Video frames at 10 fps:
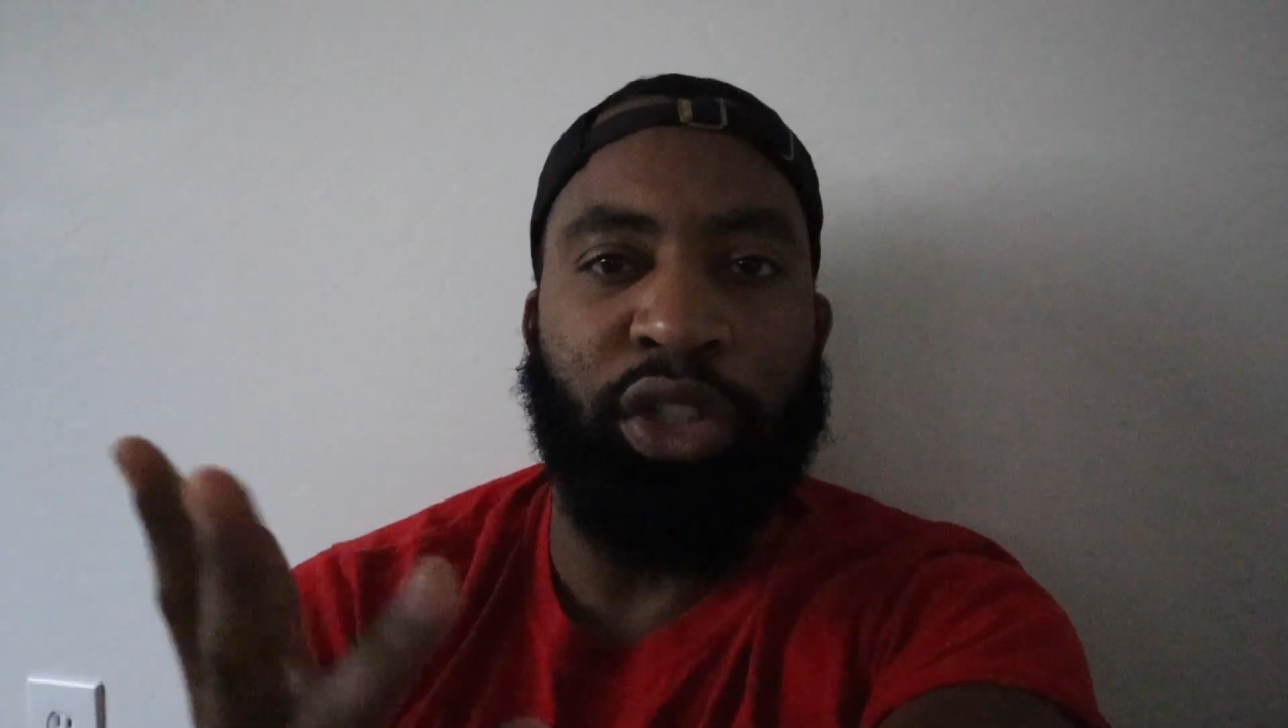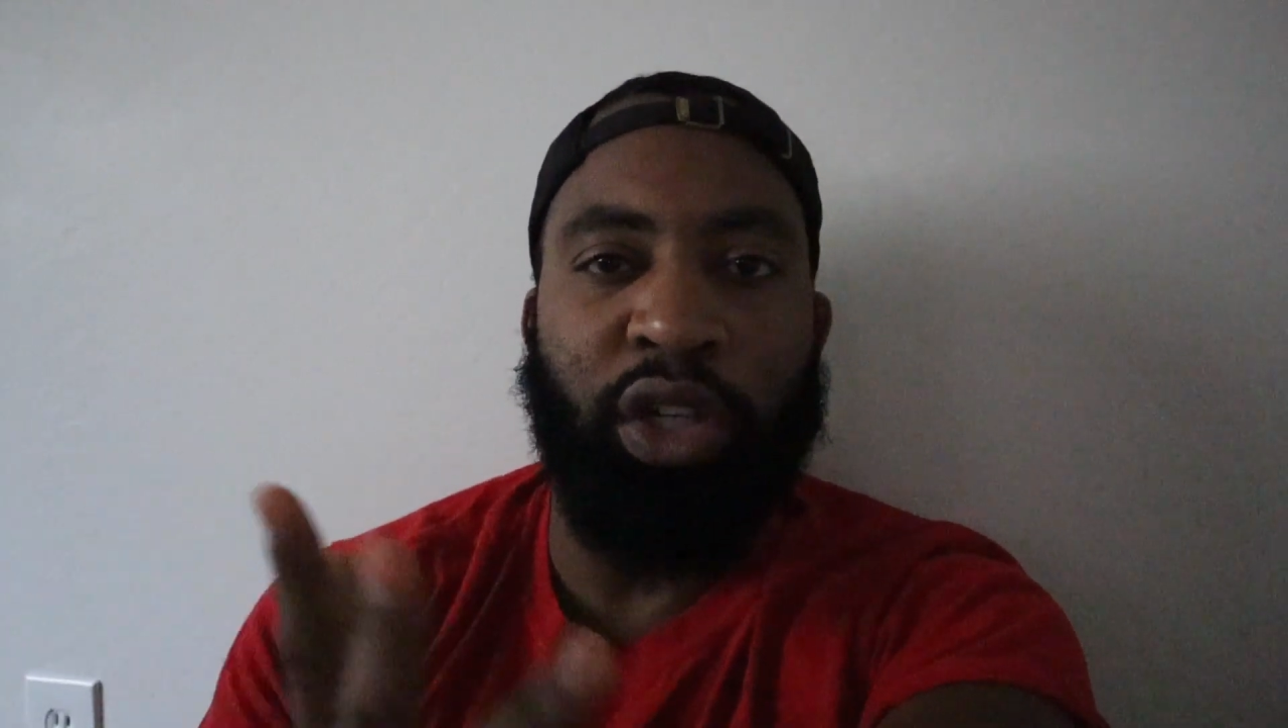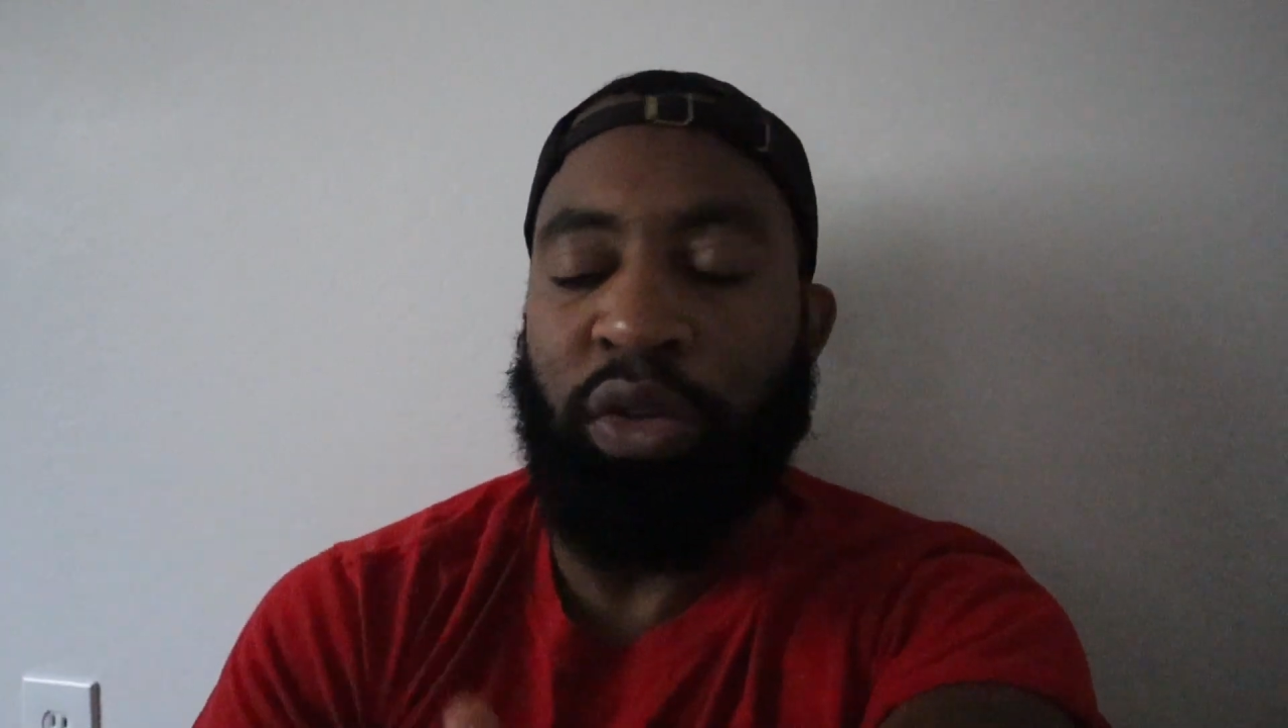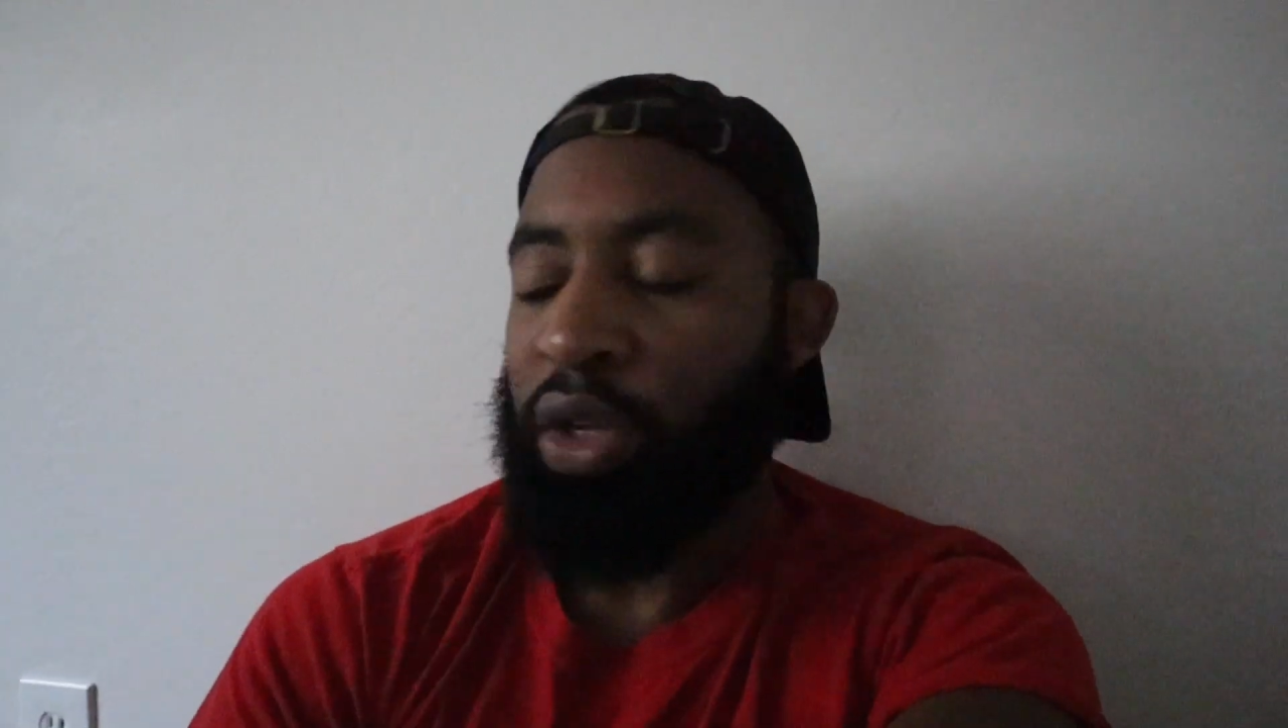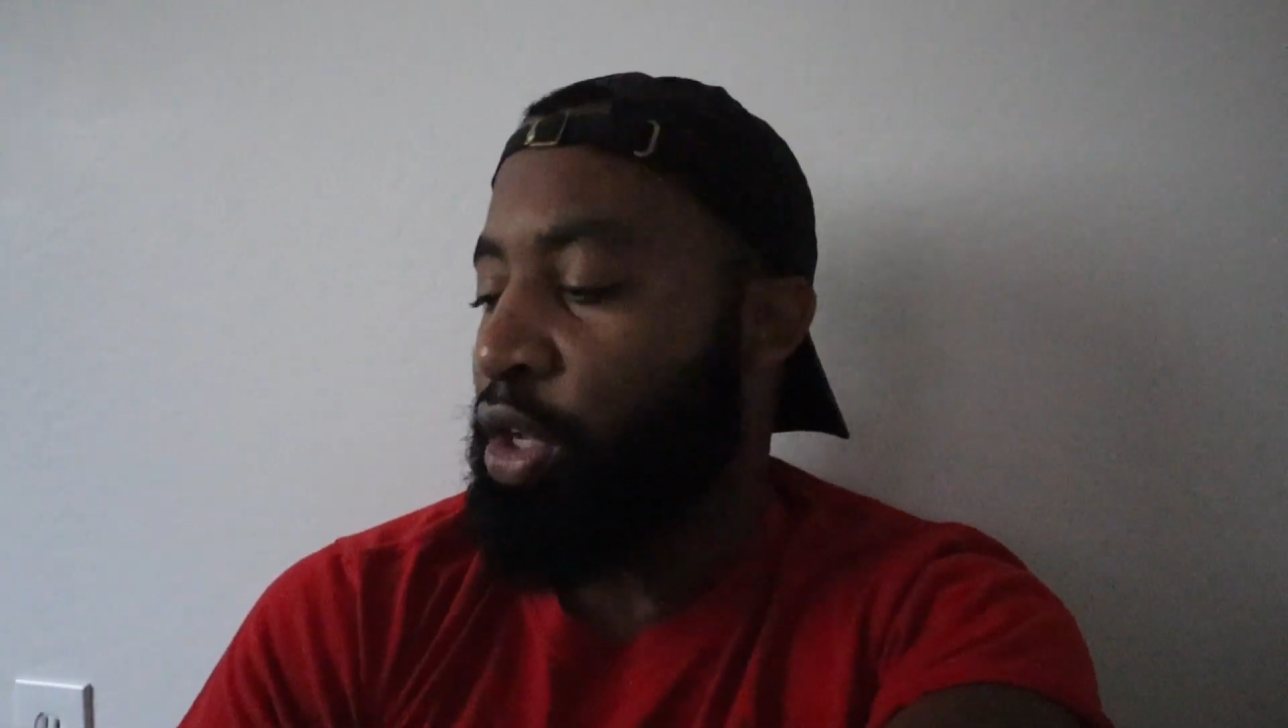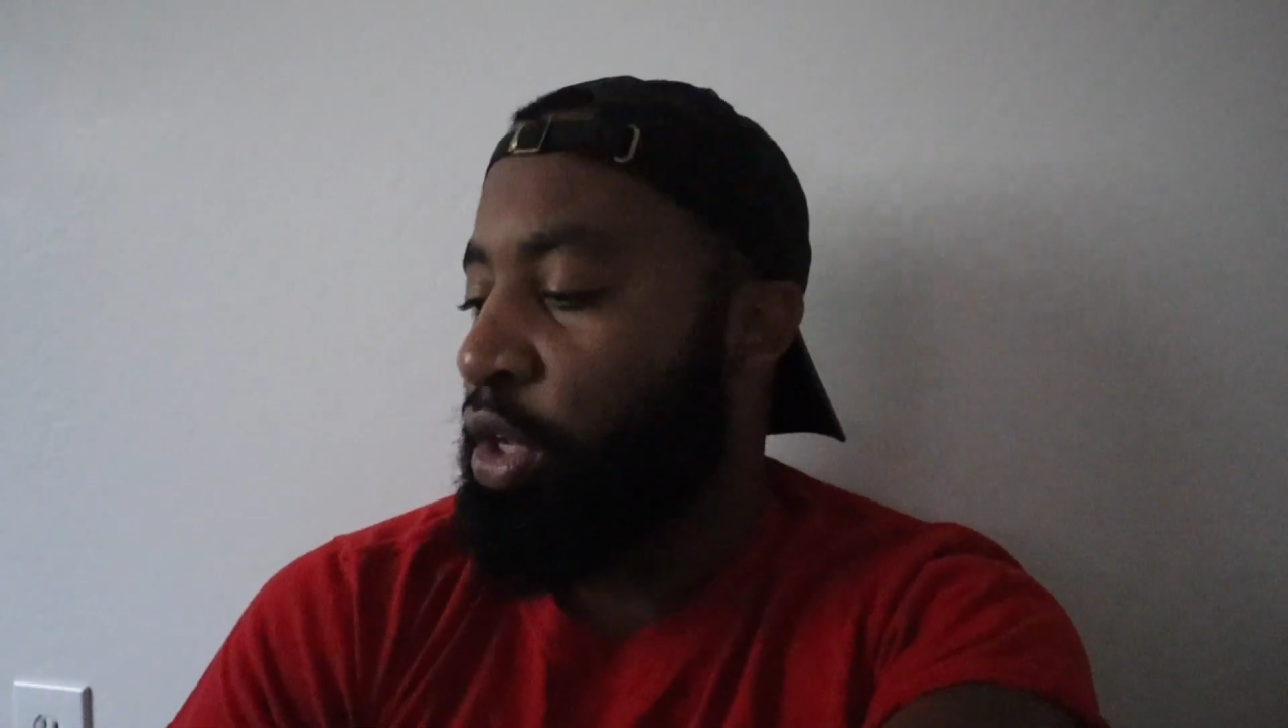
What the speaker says: show,